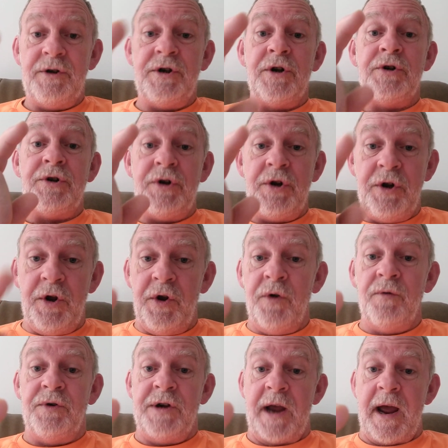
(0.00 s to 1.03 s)
Just
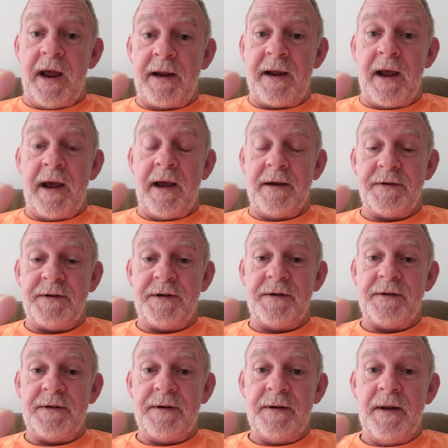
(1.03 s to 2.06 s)
you
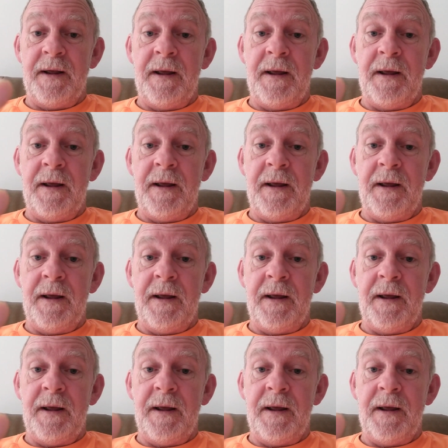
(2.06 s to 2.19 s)
jackasses